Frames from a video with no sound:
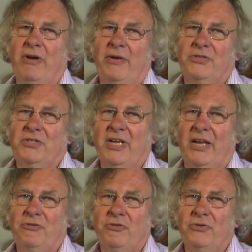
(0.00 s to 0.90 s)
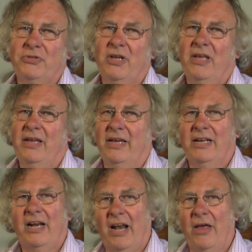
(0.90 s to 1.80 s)
around St Andrews in
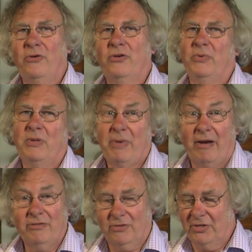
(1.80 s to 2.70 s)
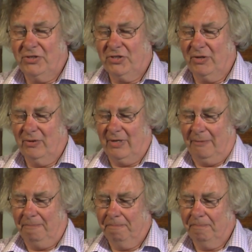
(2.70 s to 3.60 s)
a cloak with a parrot on his shoulder.
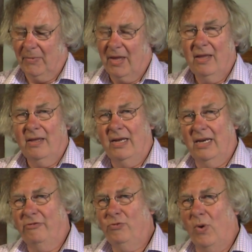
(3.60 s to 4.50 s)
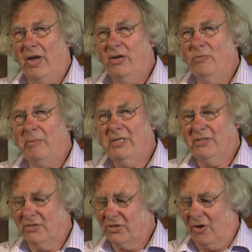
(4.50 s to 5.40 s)
He loved wine, women,
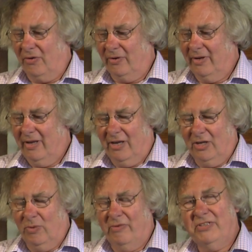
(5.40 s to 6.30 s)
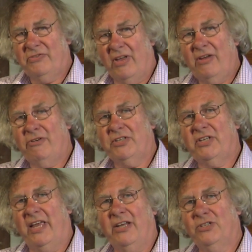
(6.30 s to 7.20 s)
and song, and one of his favourite
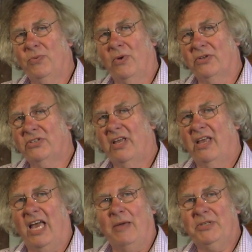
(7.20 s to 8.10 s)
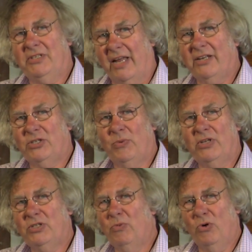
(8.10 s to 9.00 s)
sayings was, I must dance
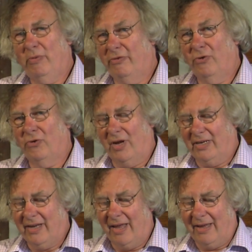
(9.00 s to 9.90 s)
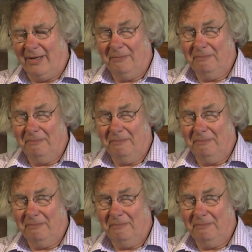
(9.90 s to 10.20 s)
once more before I die.